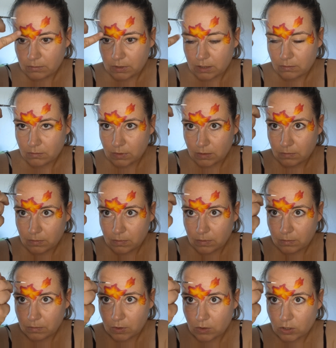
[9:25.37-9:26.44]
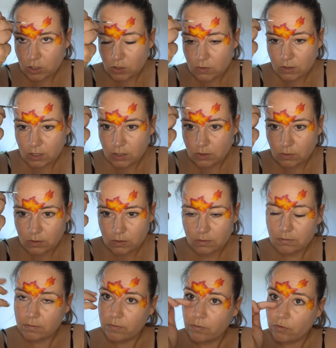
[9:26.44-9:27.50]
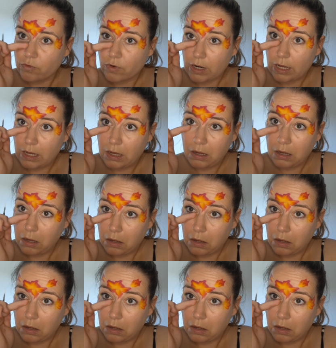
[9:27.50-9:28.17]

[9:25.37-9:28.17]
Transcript: But I'm gonna try do it free.